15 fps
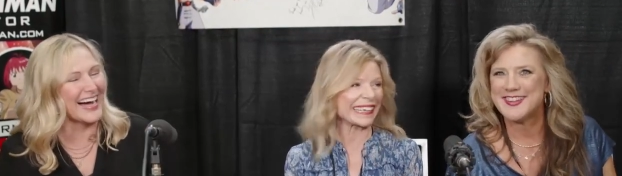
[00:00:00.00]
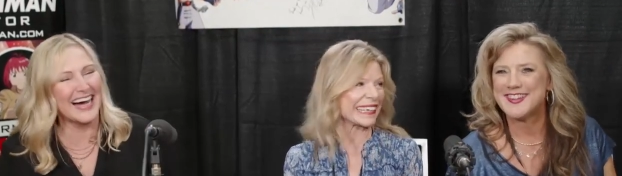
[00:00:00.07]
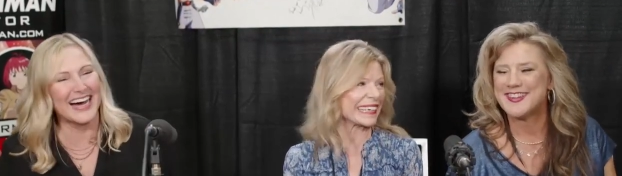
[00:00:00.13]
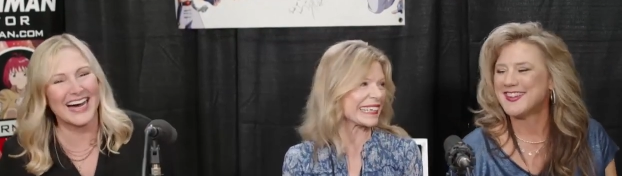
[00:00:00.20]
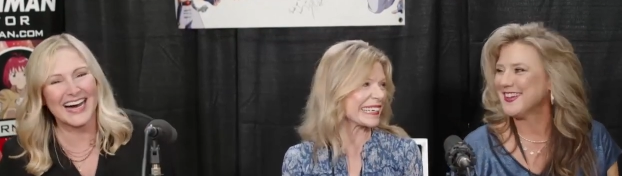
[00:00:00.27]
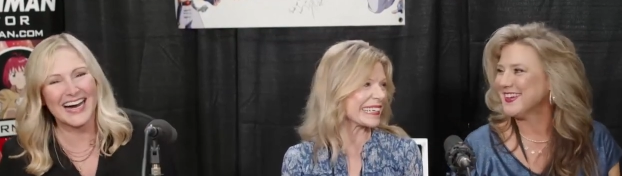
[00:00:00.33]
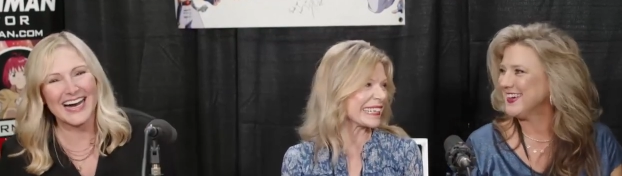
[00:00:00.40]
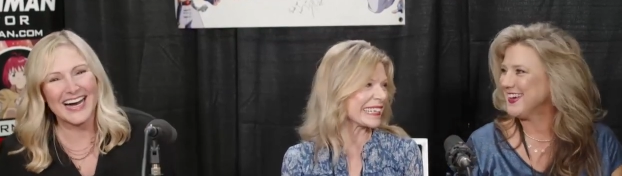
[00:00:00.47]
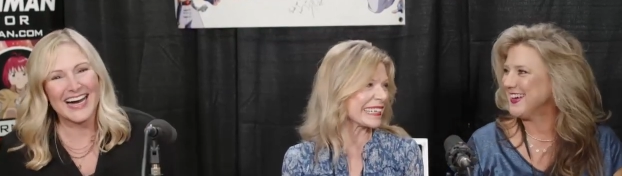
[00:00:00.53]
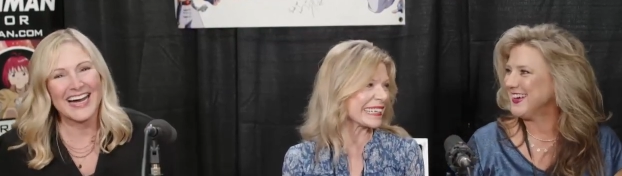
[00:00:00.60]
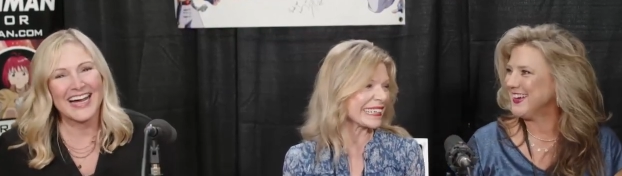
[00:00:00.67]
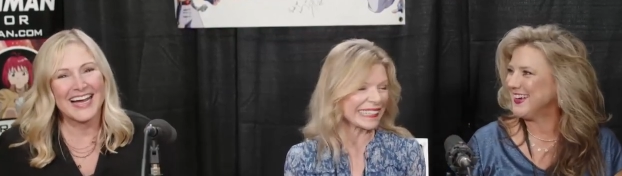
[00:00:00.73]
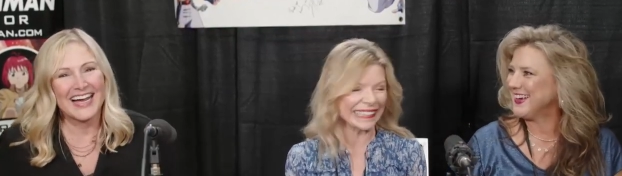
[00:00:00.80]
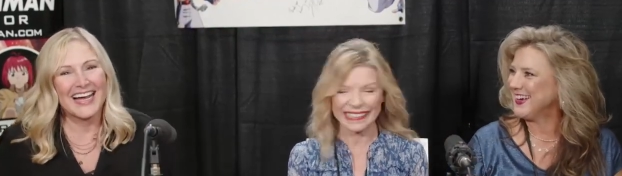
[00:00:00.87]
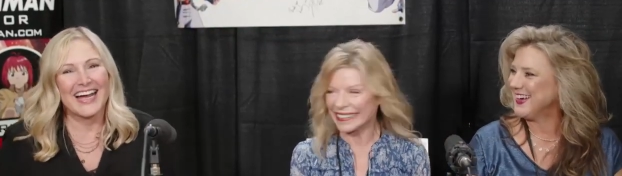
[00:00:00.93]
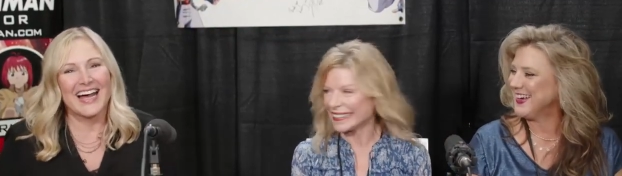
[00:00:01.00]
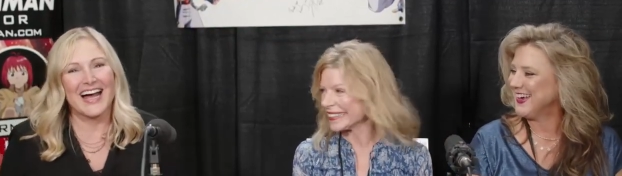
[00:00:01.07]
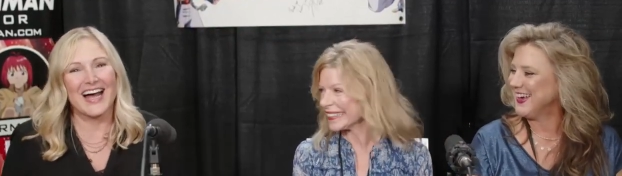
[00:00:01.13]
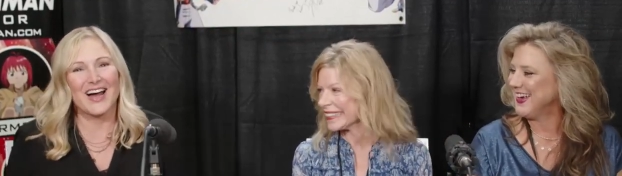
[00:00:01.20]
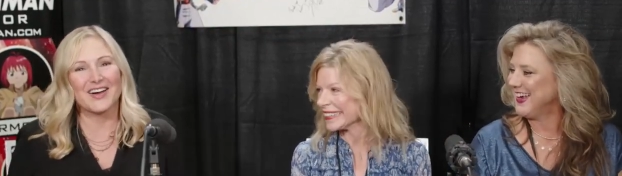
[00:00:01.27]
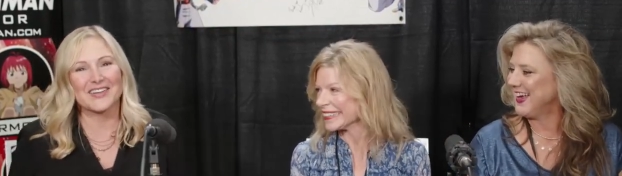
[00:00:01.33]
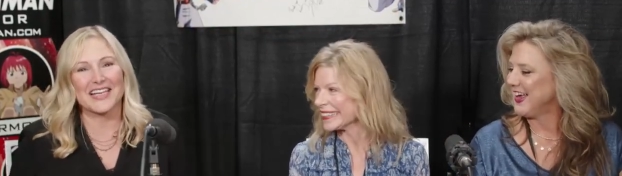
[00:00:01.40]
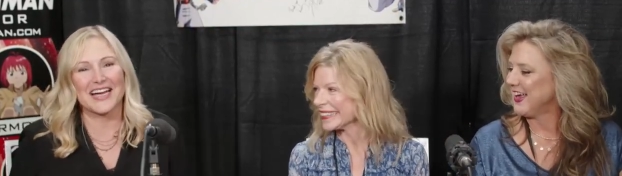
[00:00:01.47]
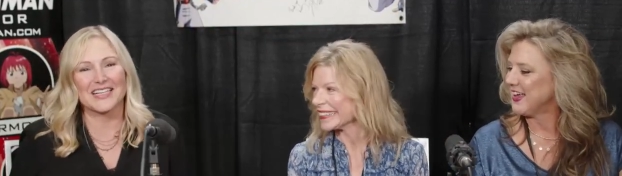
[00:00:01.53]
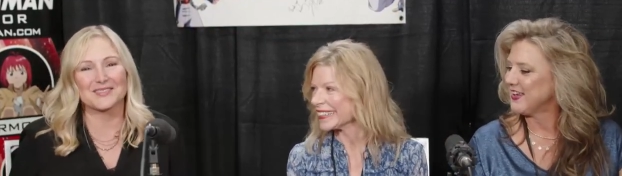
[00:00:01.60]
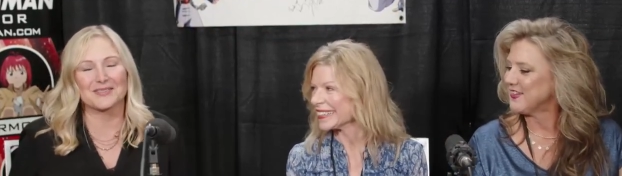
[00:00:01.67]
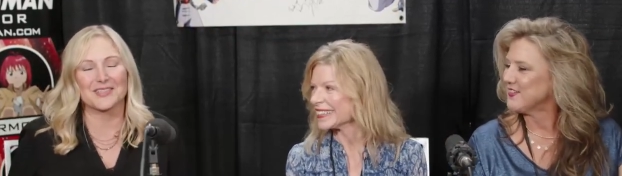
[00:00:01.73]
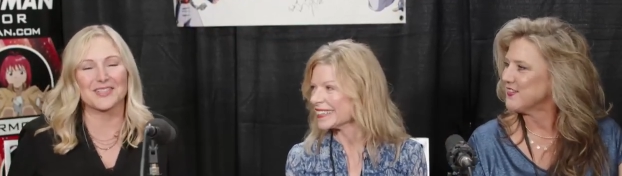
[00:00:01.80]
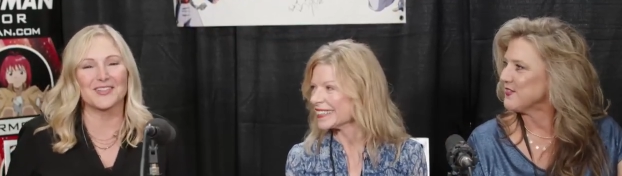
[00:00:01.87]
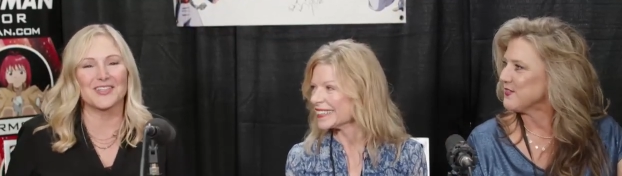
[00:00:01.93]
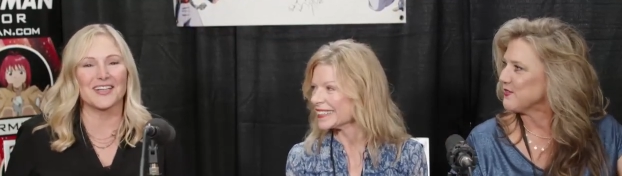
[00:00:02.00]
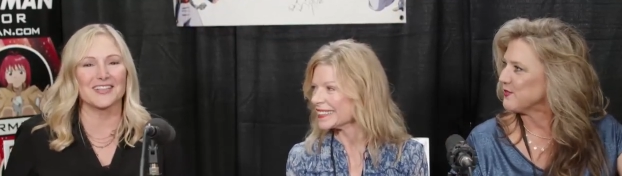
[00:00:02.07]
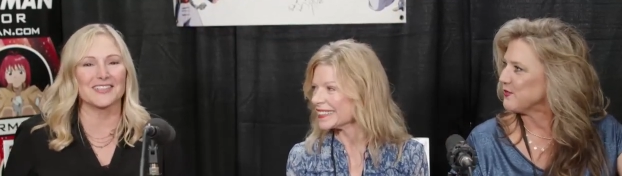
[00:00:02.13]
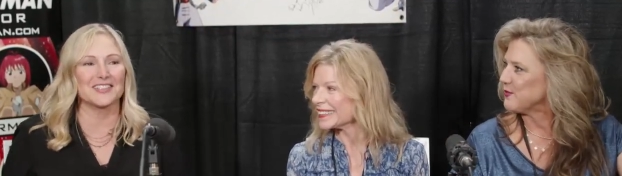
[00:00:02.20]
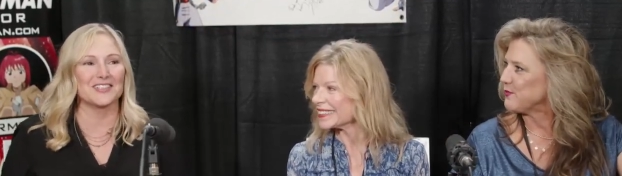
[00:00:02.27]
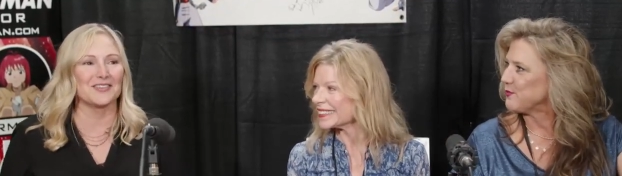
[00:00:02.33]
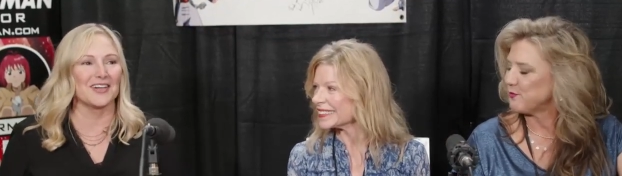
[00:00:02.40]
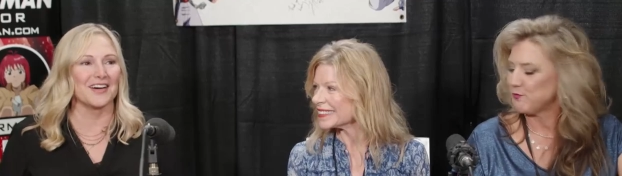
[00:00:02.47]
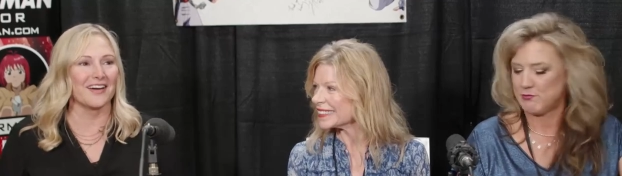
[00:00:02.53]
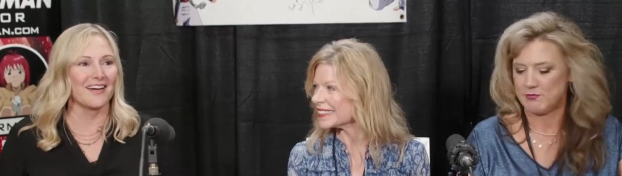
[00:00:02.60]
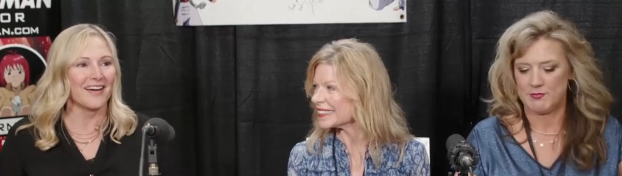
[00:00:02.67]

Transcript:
Speaker 1: oh yes, we're going on tour.